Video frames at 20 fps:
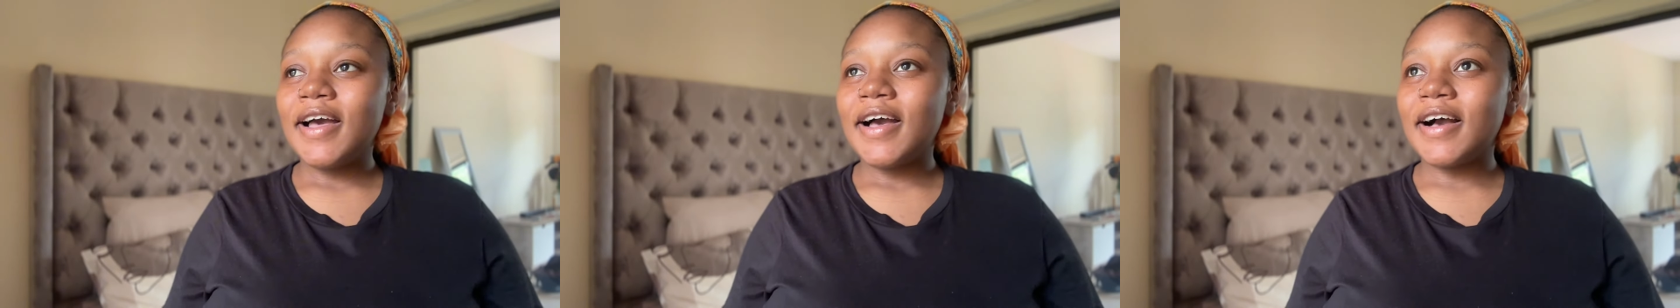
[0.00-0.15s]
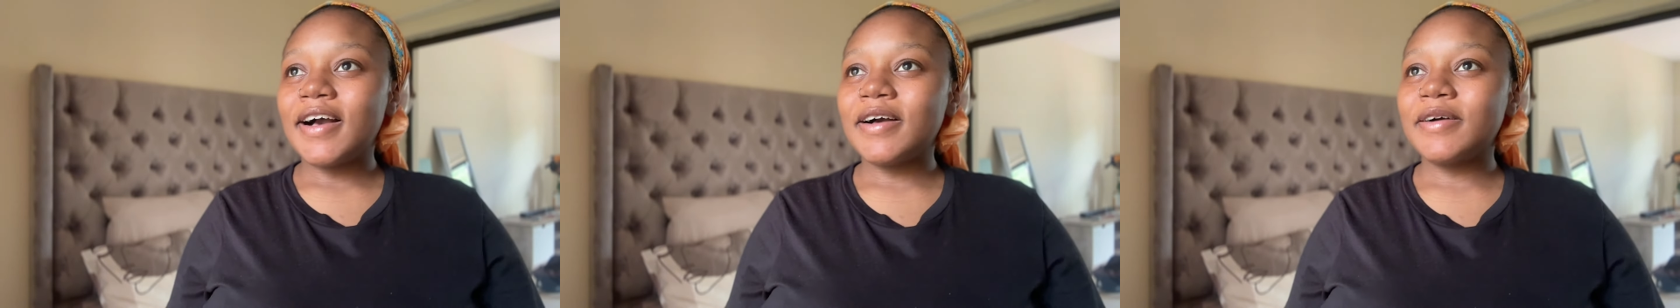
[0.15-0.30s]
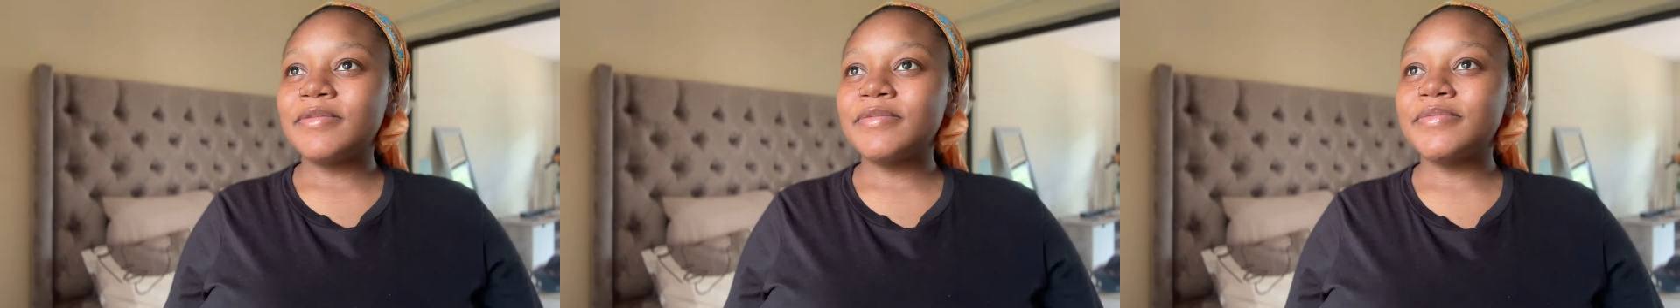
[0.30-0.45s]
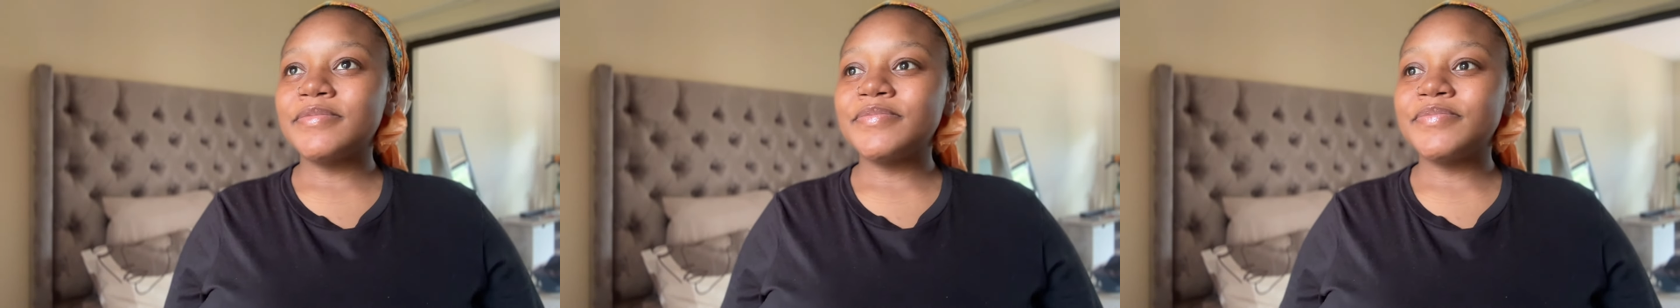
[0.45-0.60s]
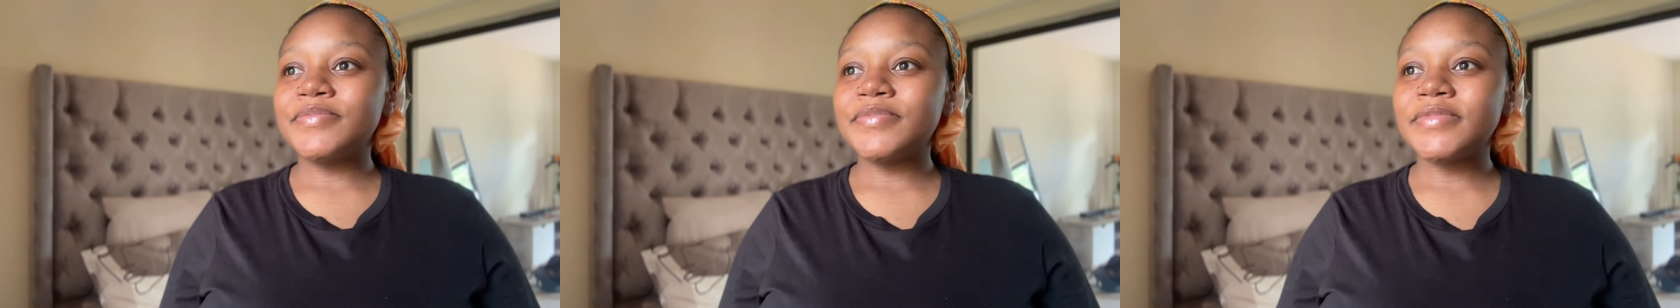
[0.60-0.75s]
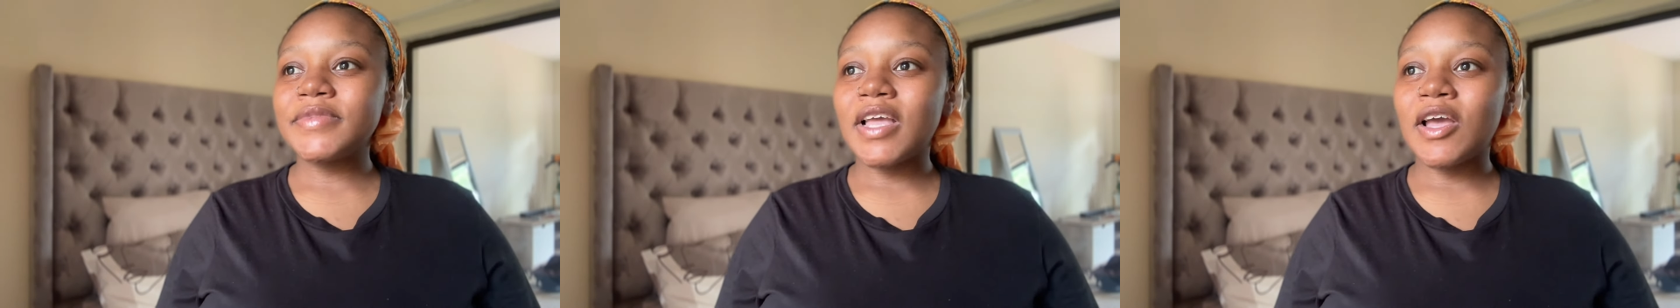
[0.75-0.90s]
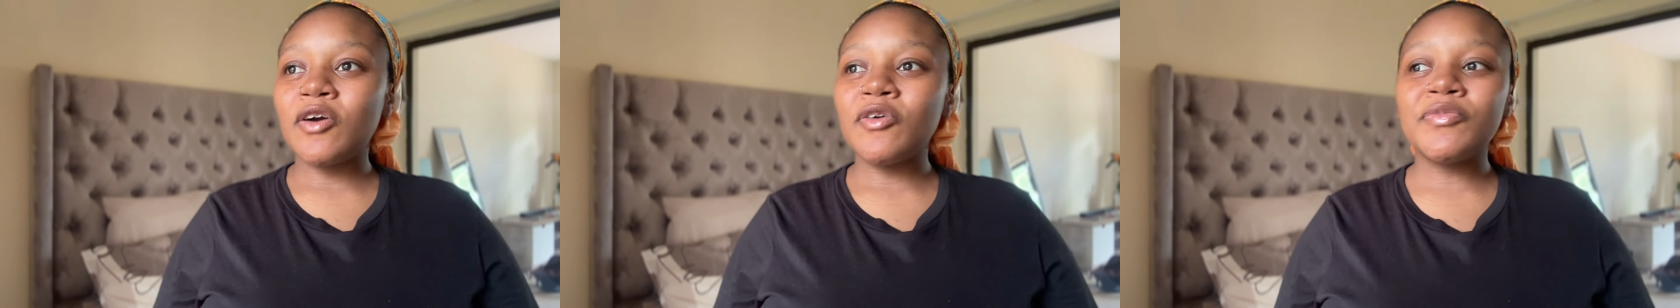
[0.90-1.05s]

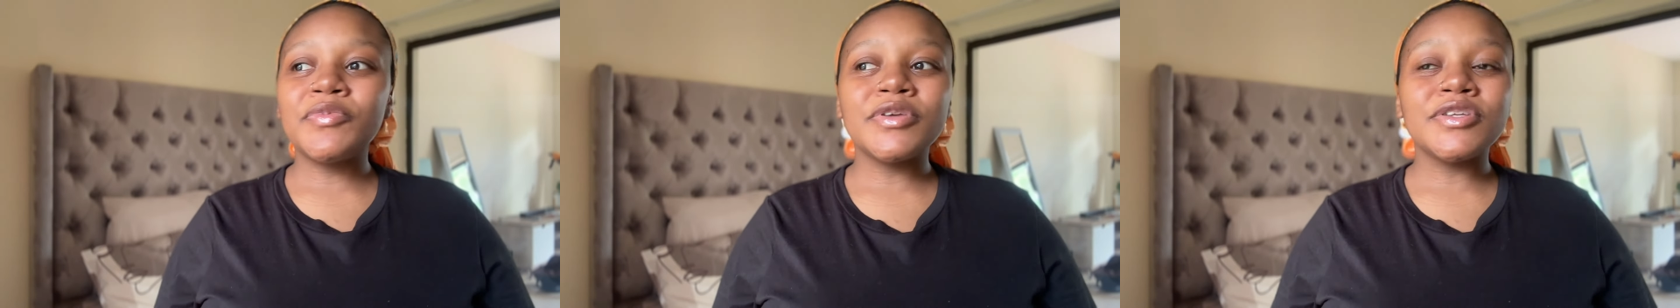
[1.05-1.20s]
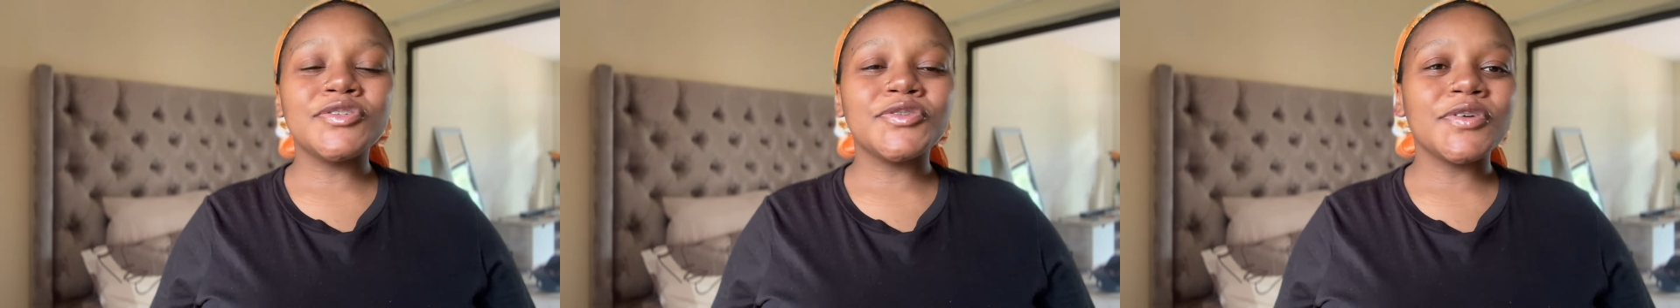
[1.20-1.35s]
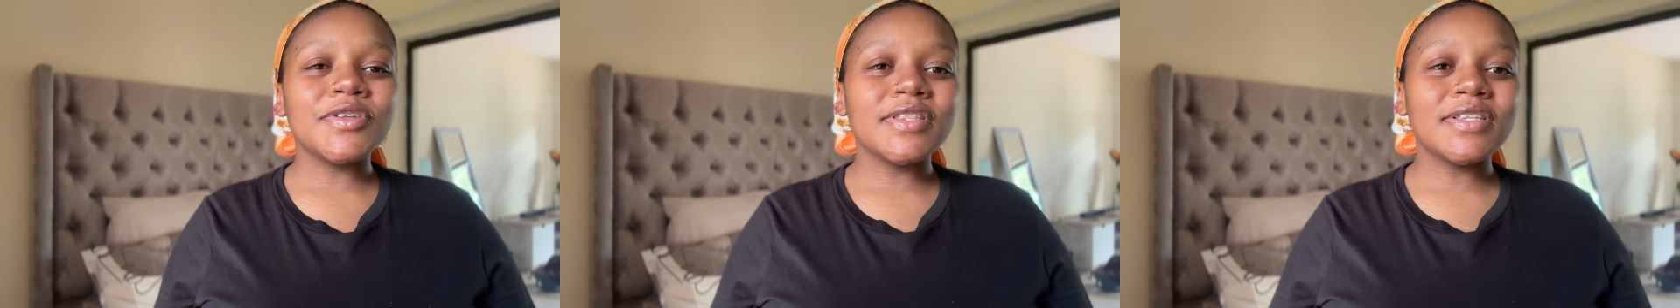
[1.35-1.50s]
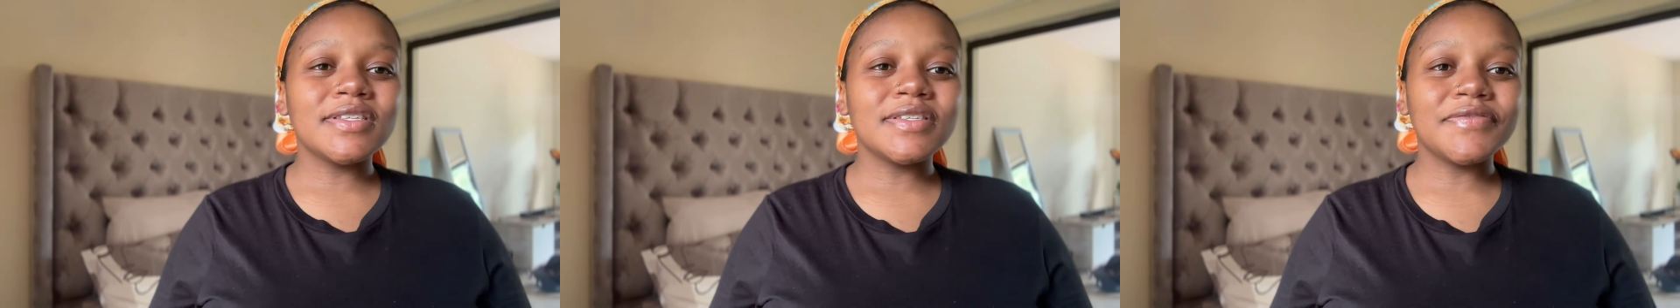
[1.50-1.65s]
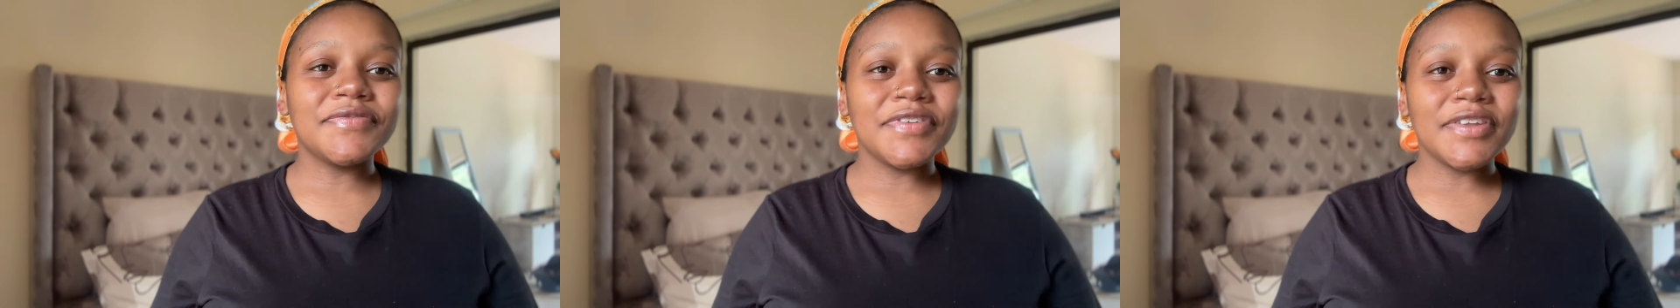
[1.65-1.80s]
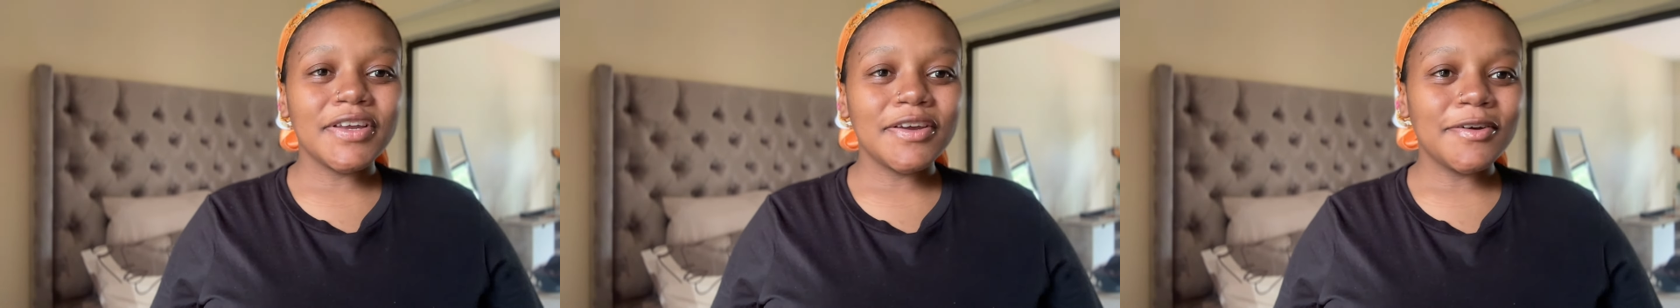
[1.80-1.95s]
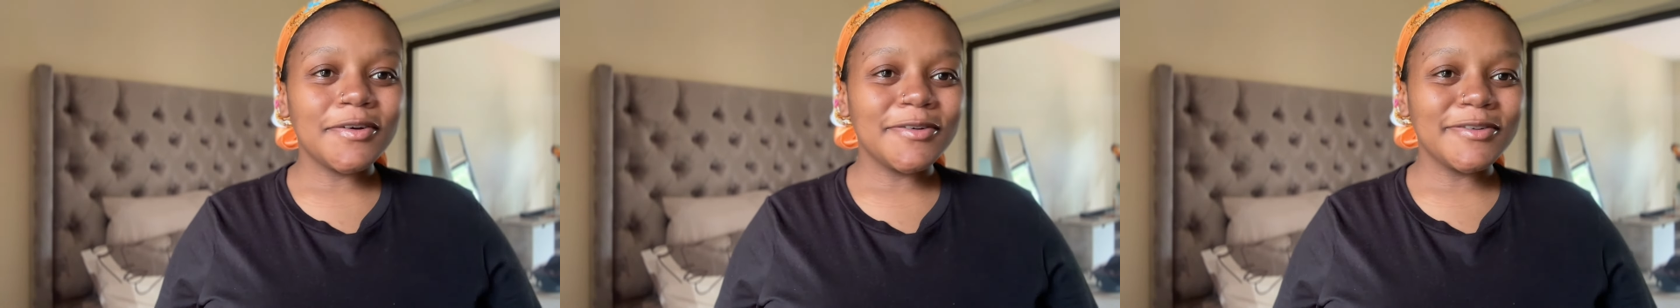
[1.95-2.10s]
I hope you enjoyed this
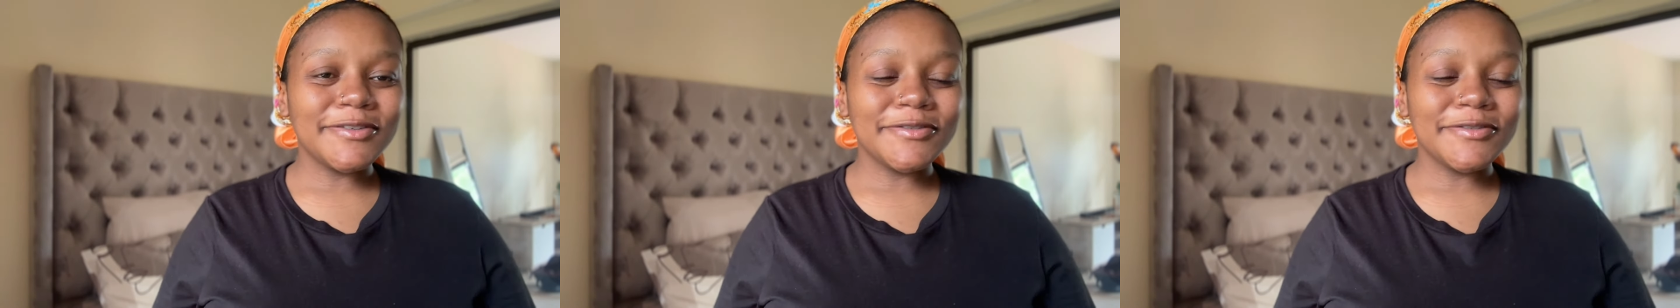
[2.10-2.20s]
video.